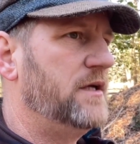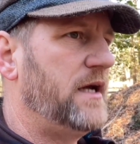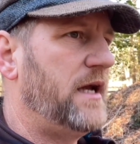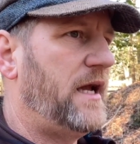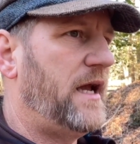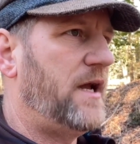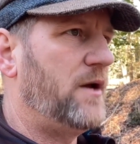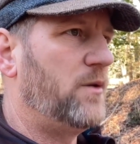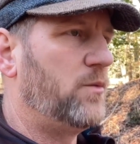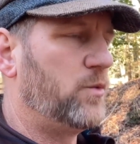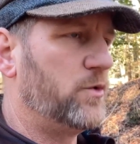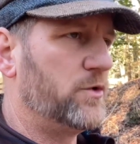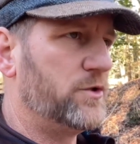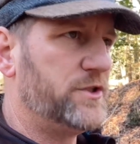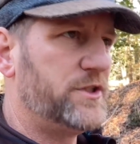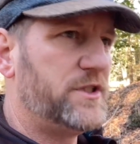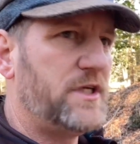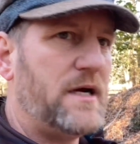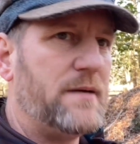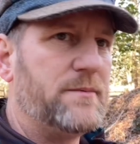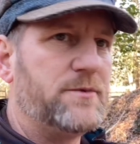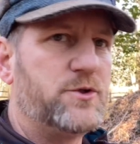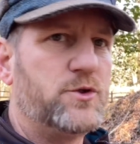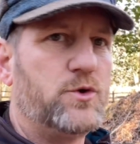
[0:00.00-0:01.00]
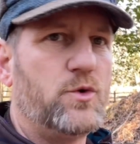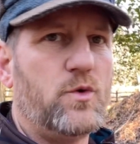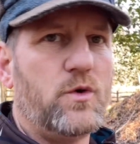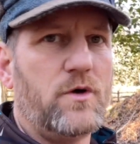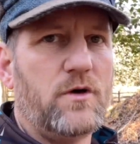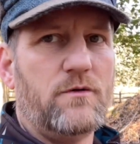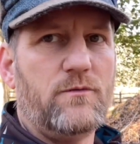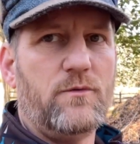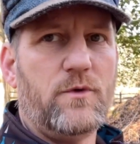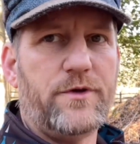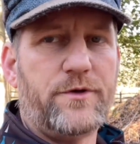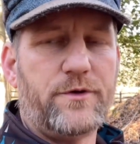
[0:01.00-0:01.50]
and were stopped short
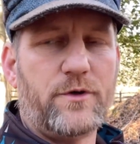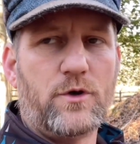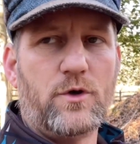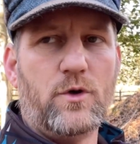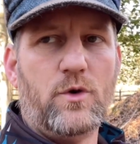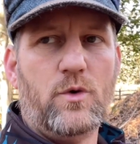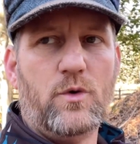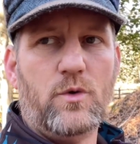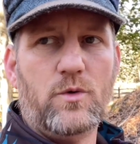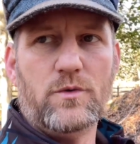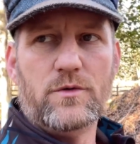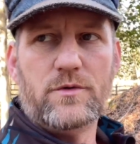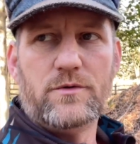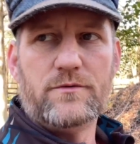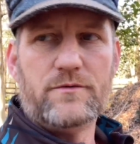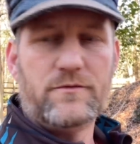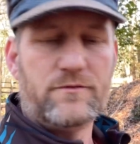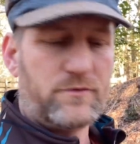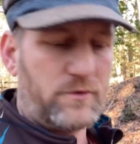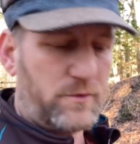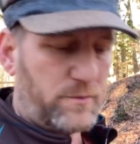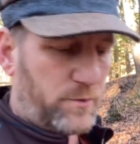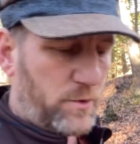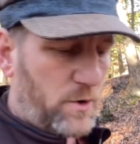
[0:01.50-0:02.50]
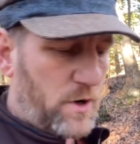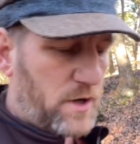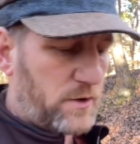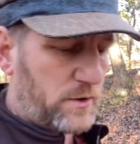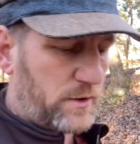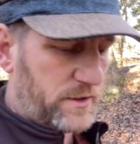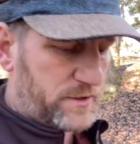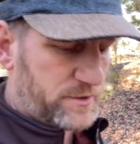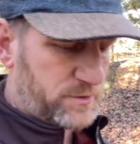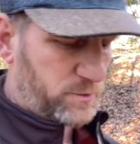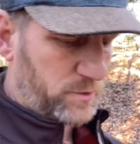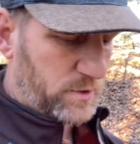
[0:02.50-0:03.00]
of what their goal for the
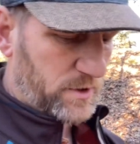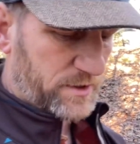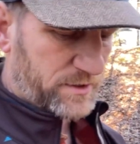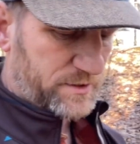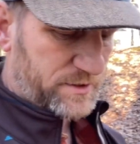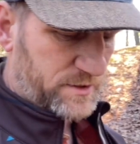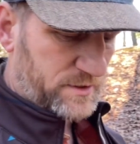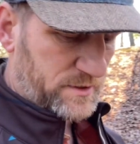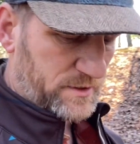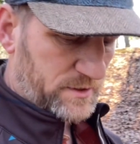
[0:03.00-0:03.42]
progress was.